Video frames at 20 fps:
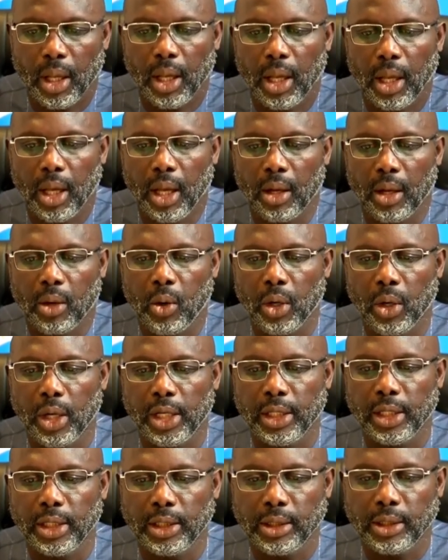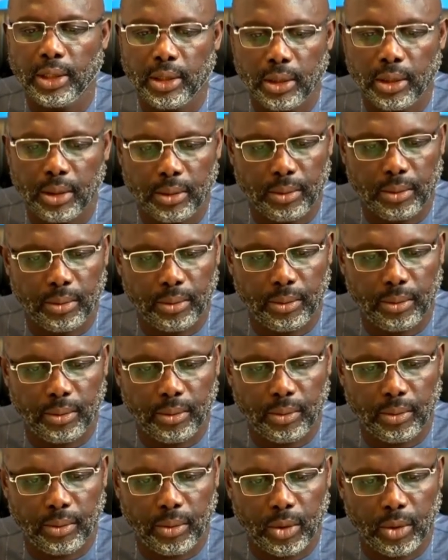and colleagues,
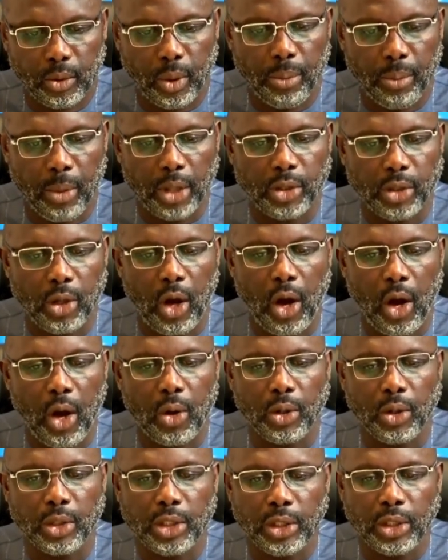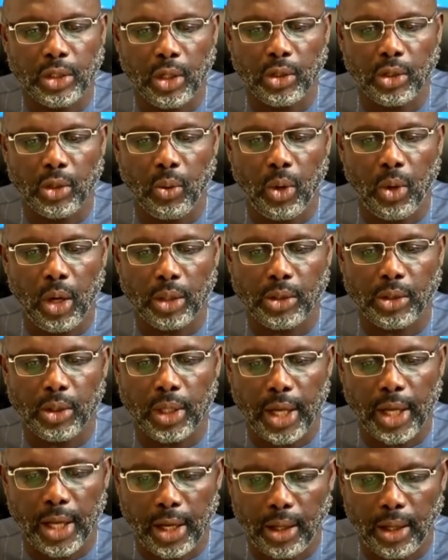we must all continue to work
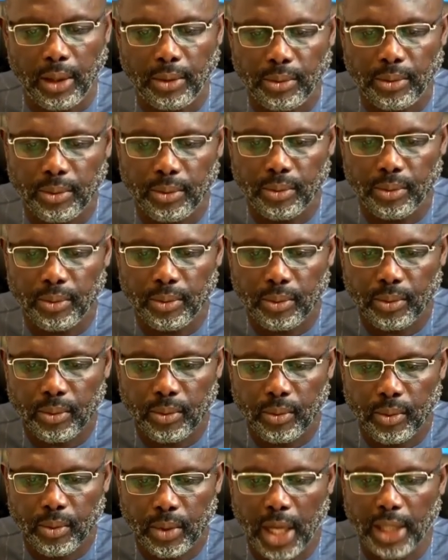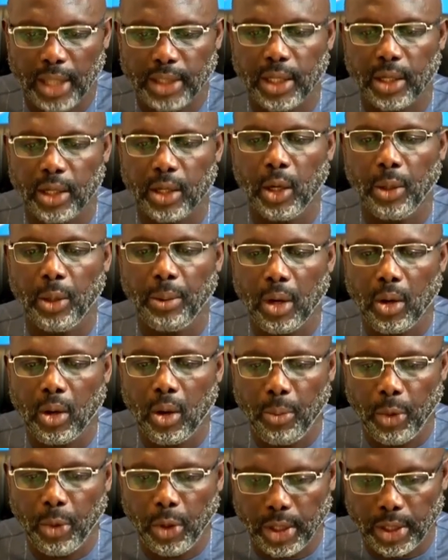together as a global
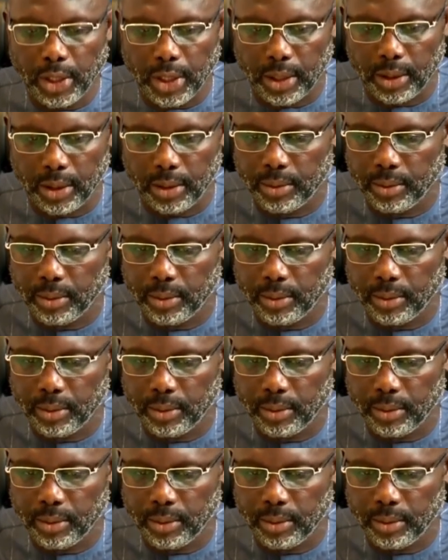community